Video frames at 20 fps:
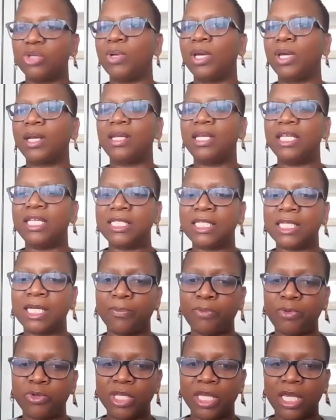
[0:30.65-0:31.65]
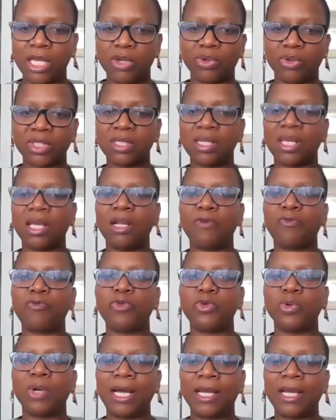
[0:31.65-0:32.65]
You are an entrepreneur yourself,
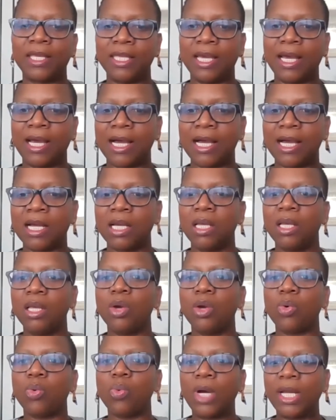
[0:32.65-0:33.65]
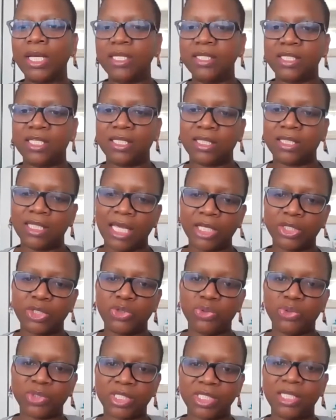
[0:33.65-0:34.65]
you are young. What is it that
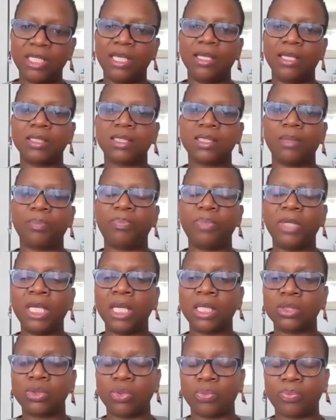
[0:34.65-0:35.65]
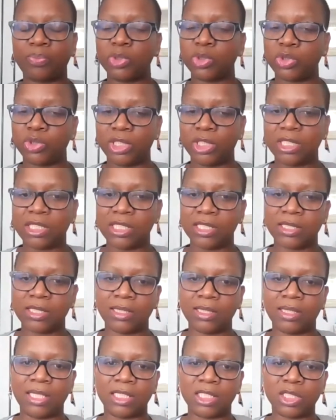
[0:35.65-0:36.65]
you see as the biggest opportunities
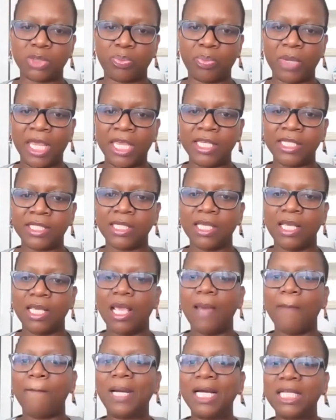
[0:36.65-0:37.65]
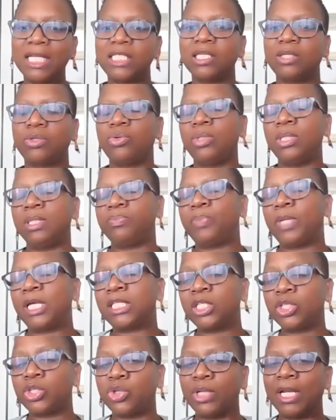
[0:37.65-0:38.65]
in the space,
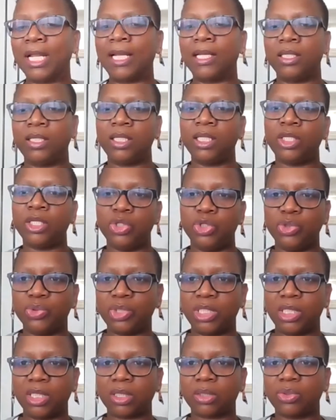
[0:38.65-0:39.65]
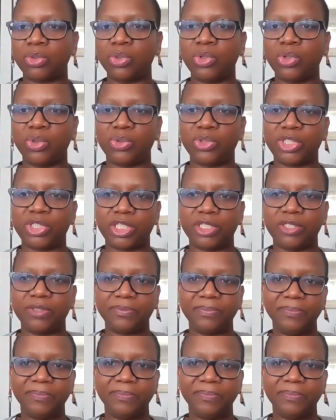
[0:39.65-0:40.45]
particularly in new technology?